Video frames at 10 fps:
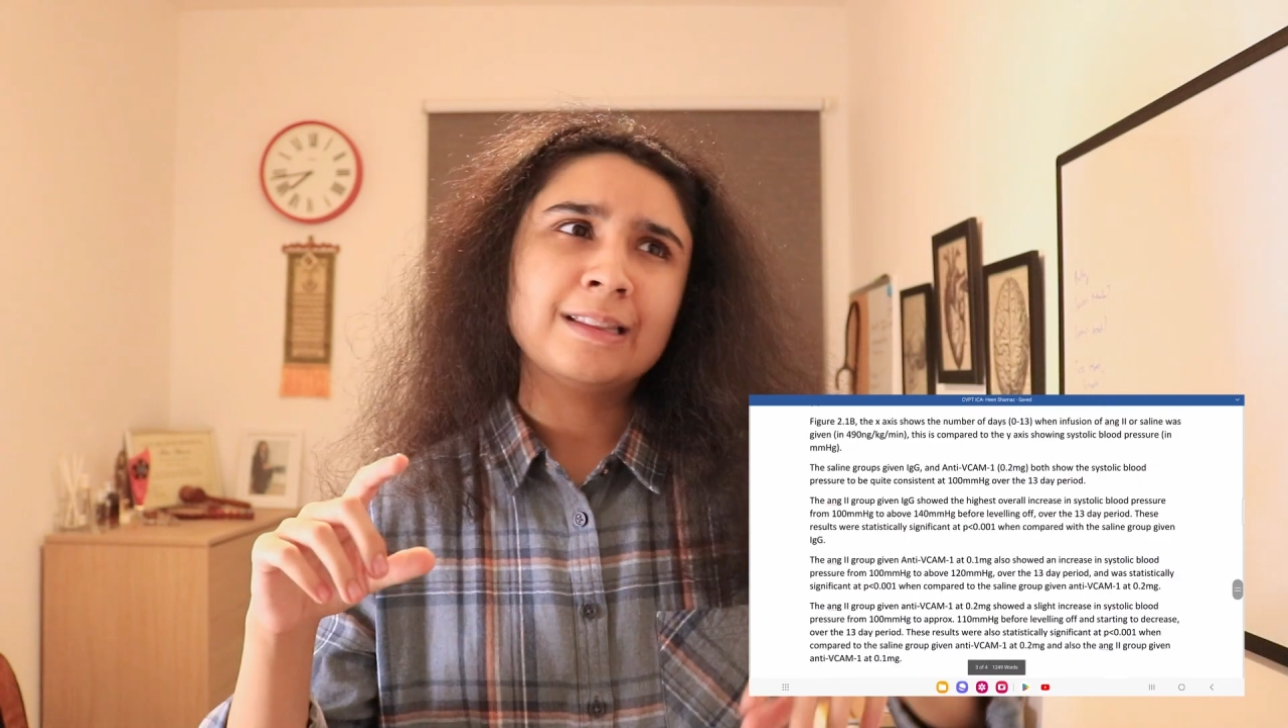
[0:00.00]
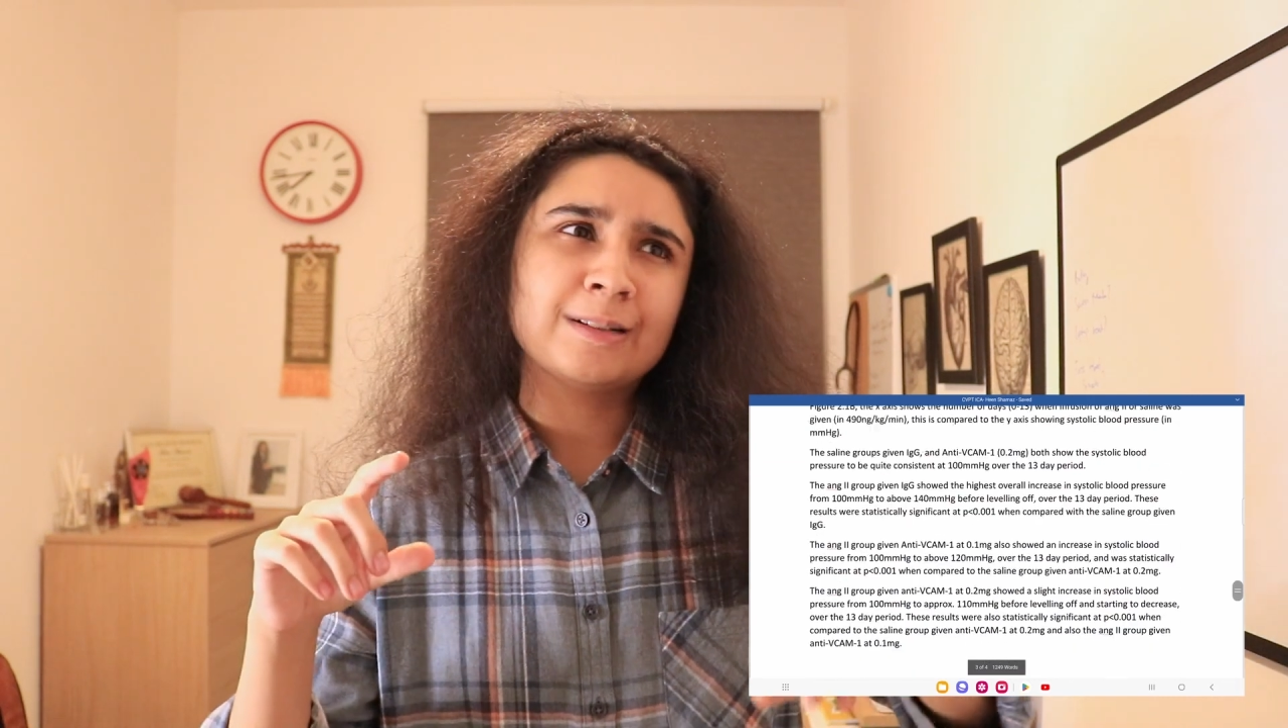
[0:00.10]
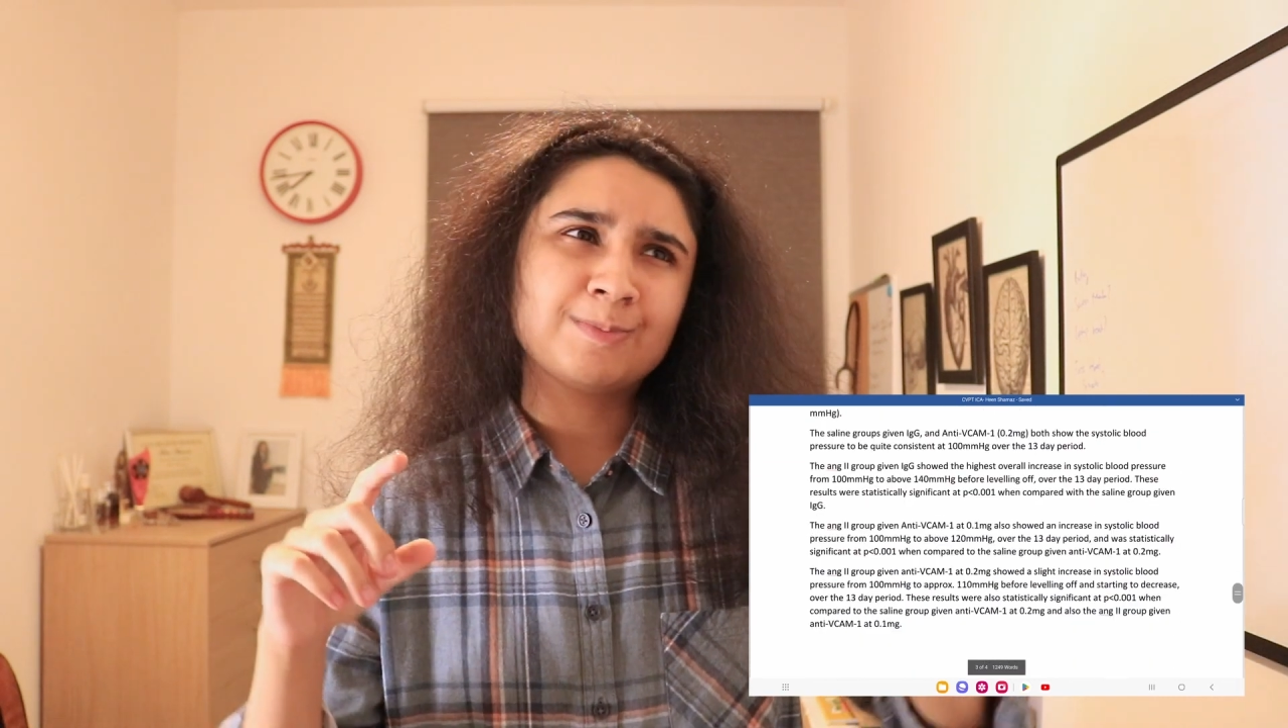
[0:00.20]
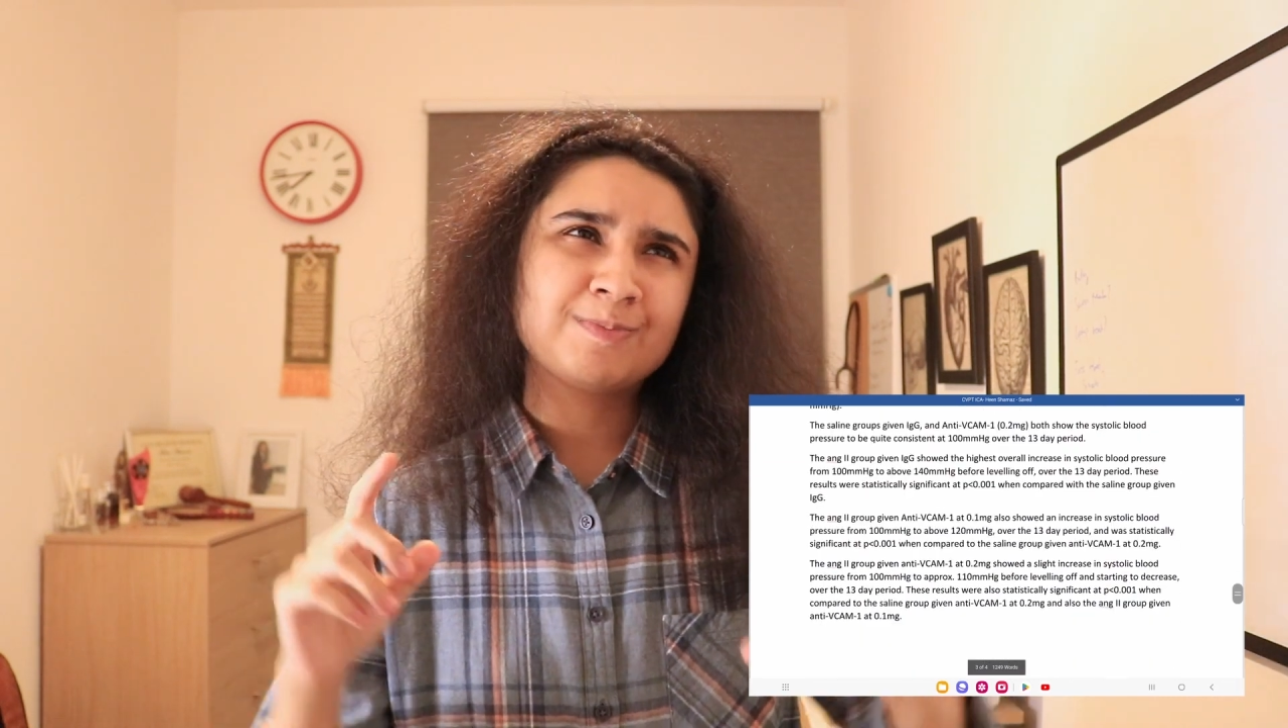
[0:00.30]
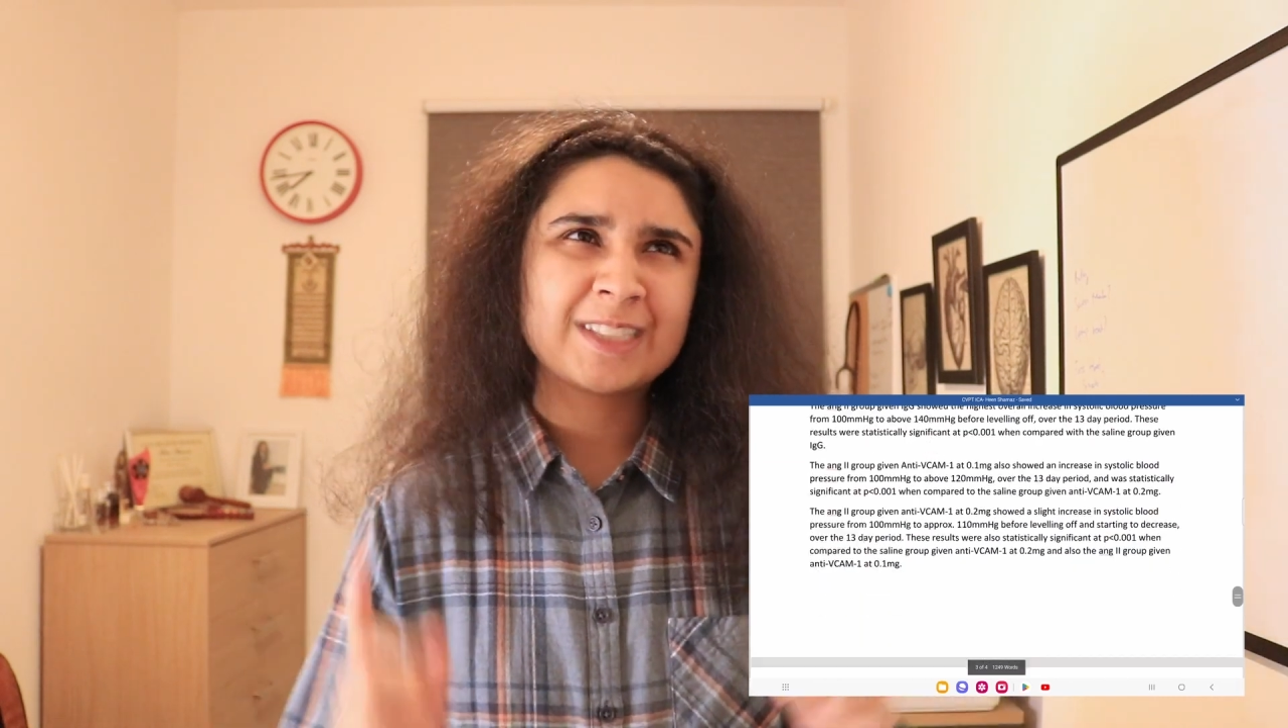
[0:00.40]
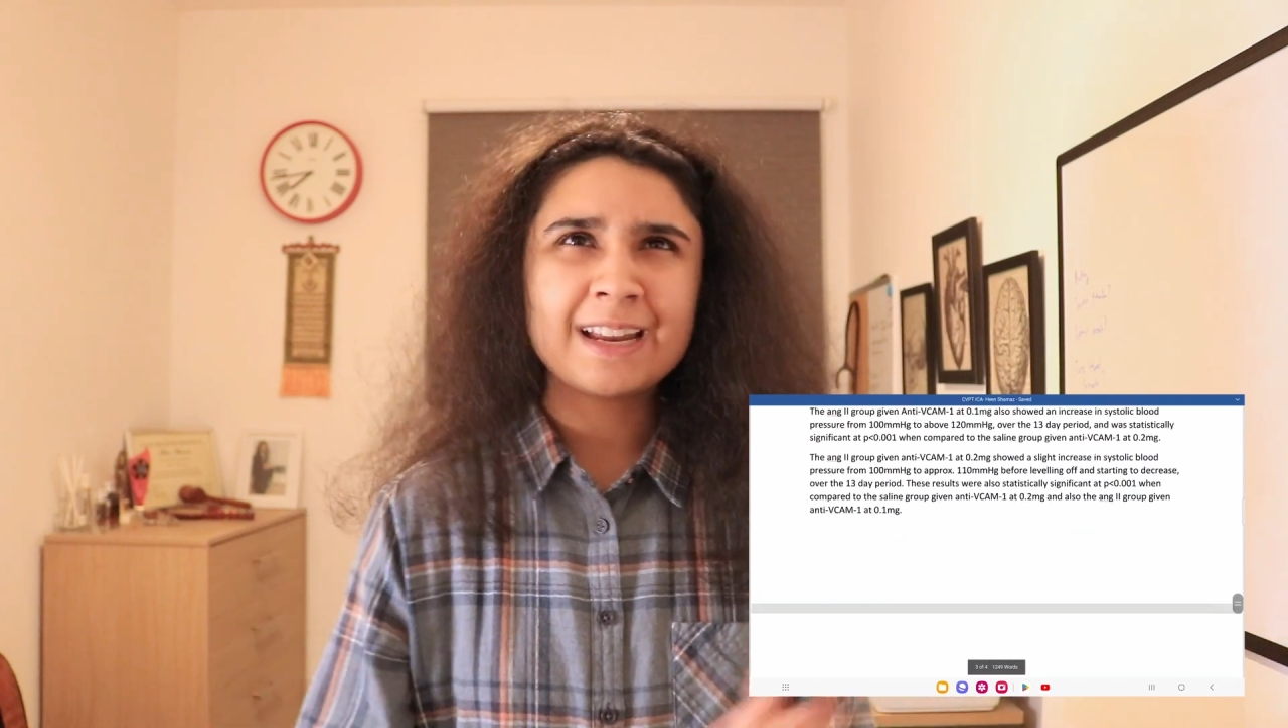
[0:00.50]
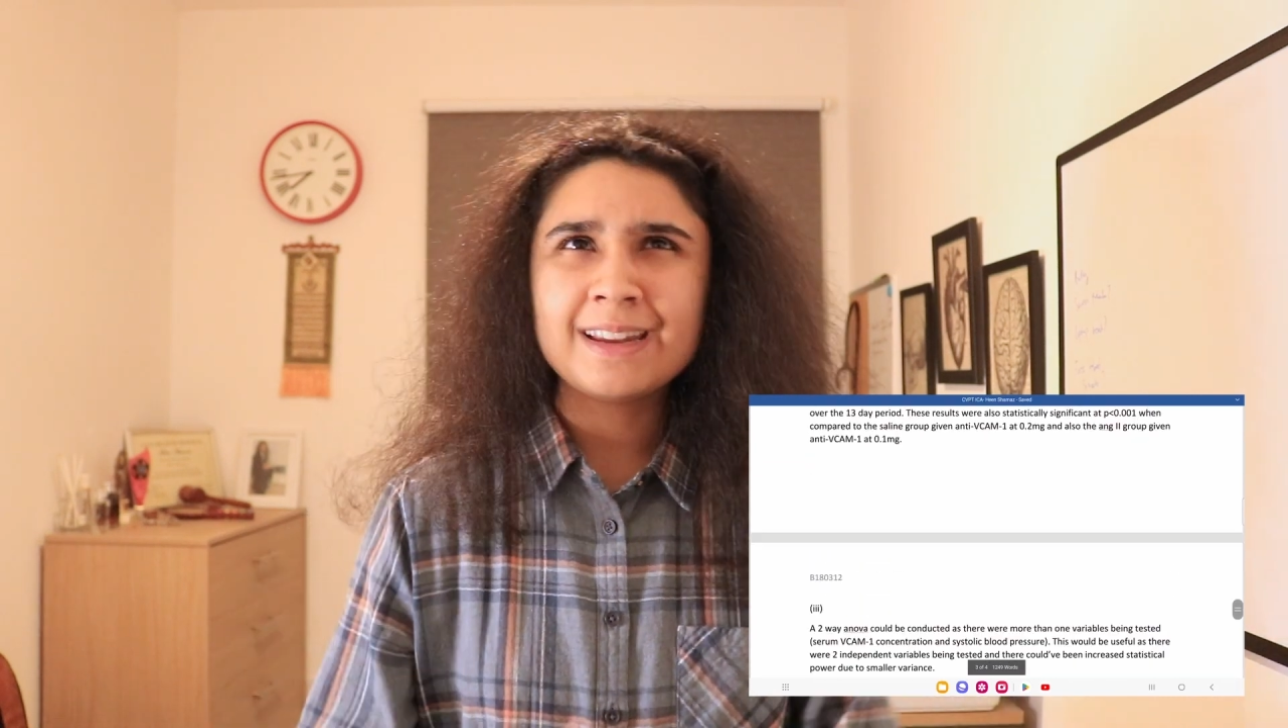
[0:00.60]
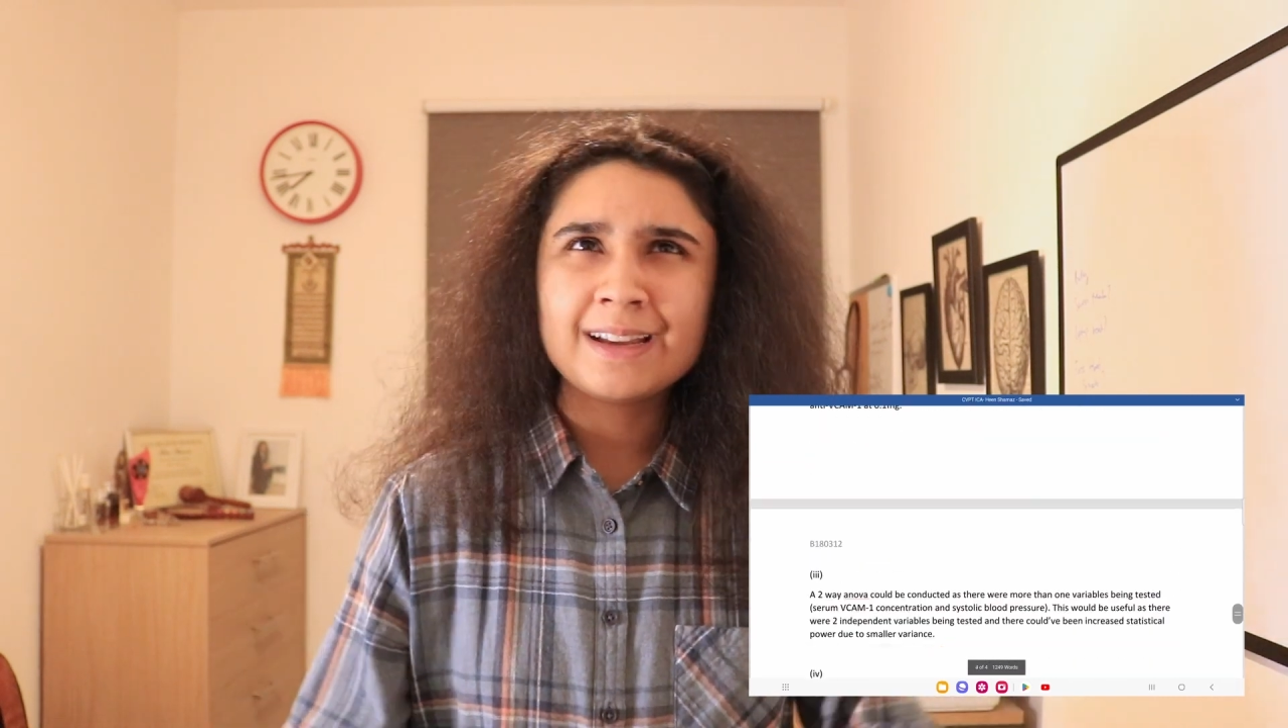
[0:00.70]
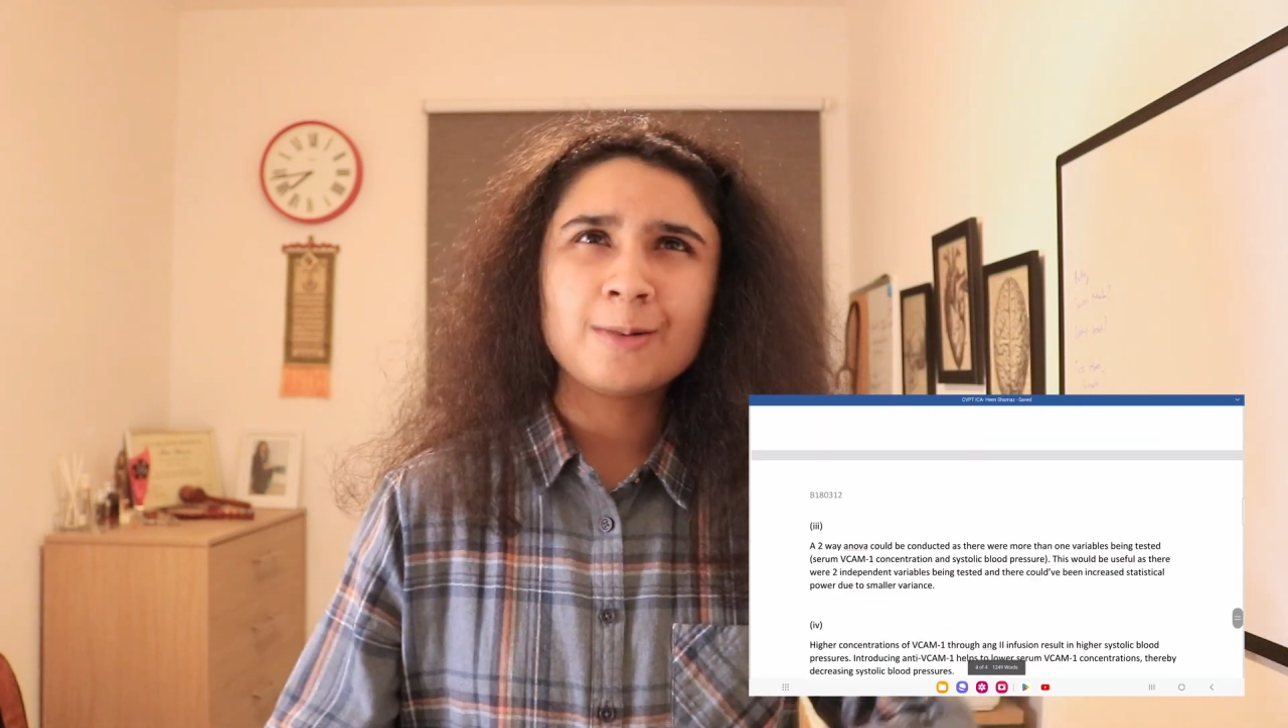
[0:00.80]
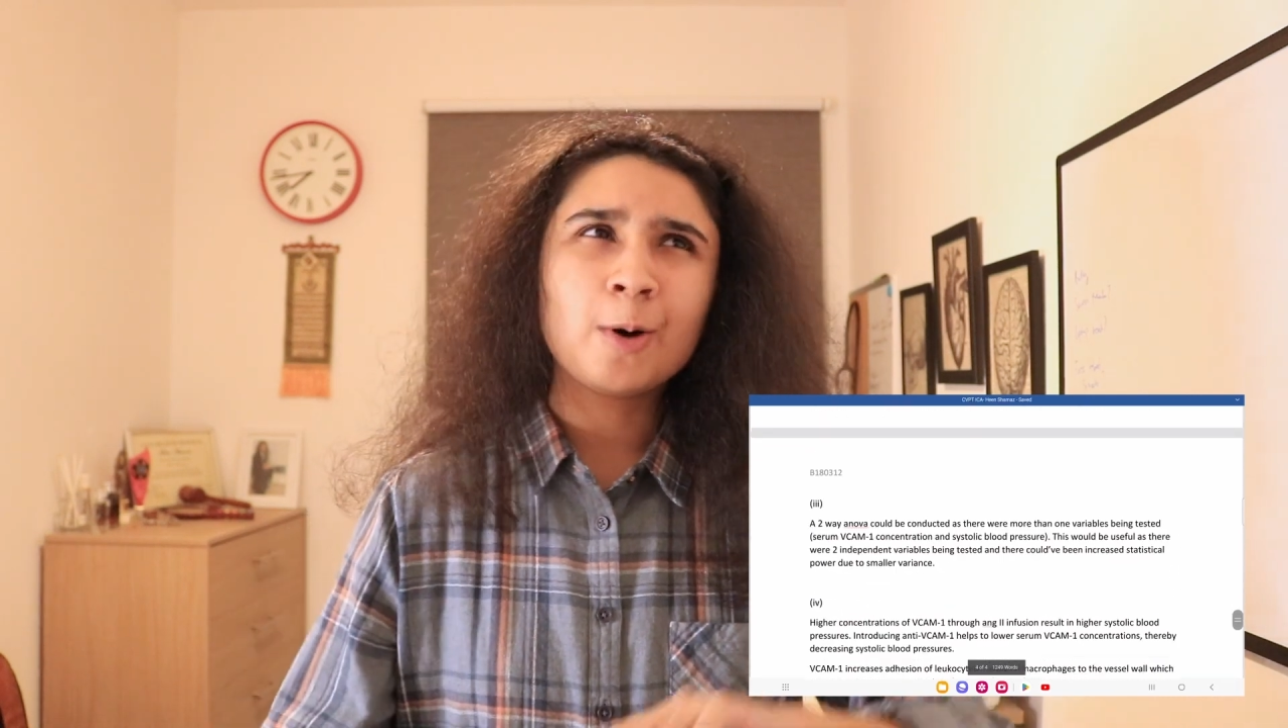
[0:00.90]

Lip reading: they're sending